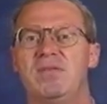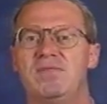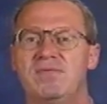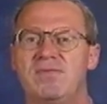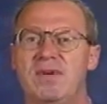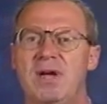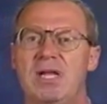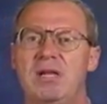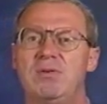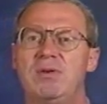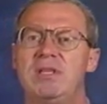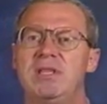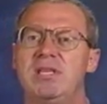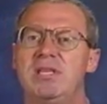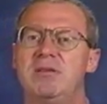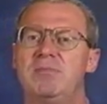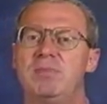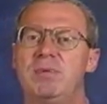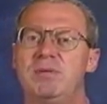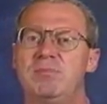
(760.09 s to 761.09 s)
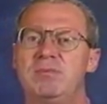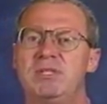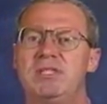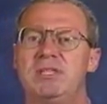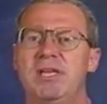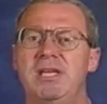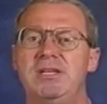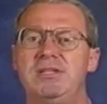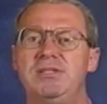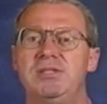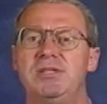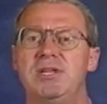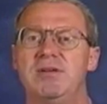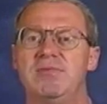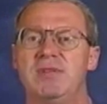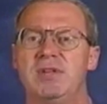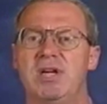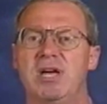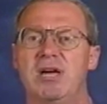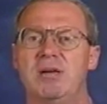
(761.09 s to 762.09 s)
Following the implementation
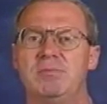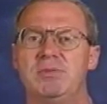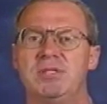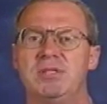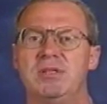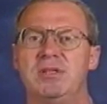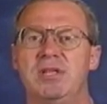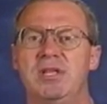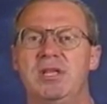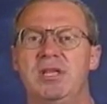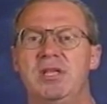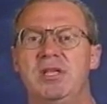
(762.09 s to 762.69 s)
of an option,